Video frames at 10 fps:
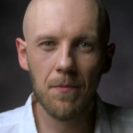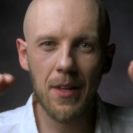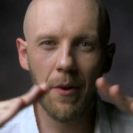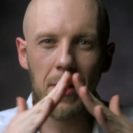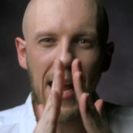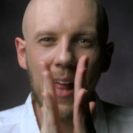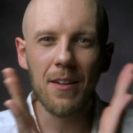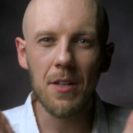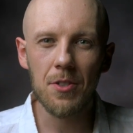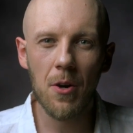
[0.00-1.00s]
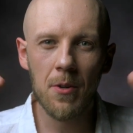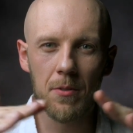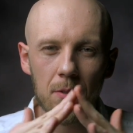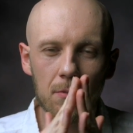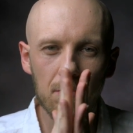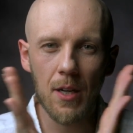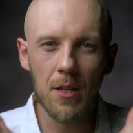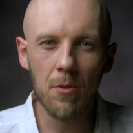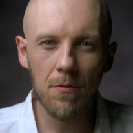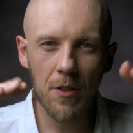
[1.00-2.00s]
that reality is going through, right?
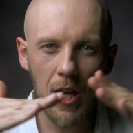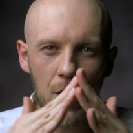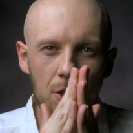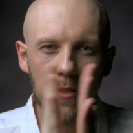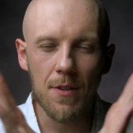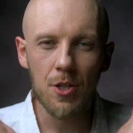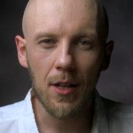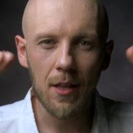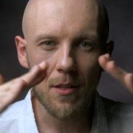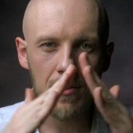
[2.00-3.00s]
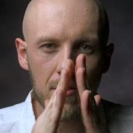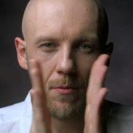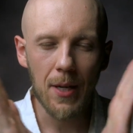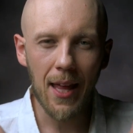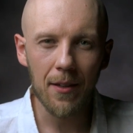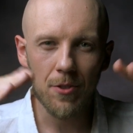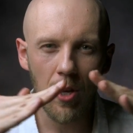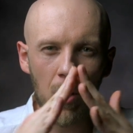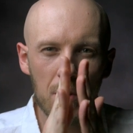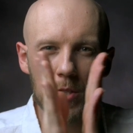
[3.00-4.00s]
Unification, division like this. Reality is
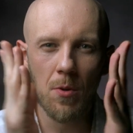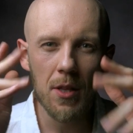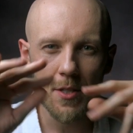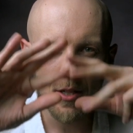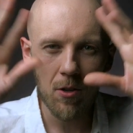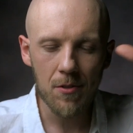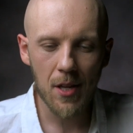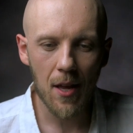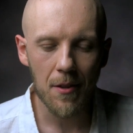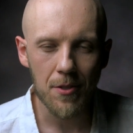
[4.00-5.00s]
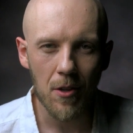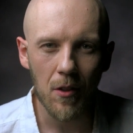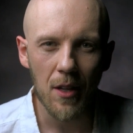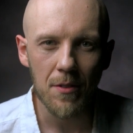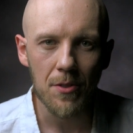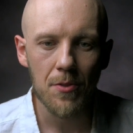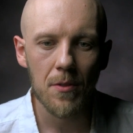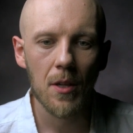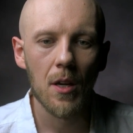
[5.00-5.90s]
always doing this at all scales and all levels.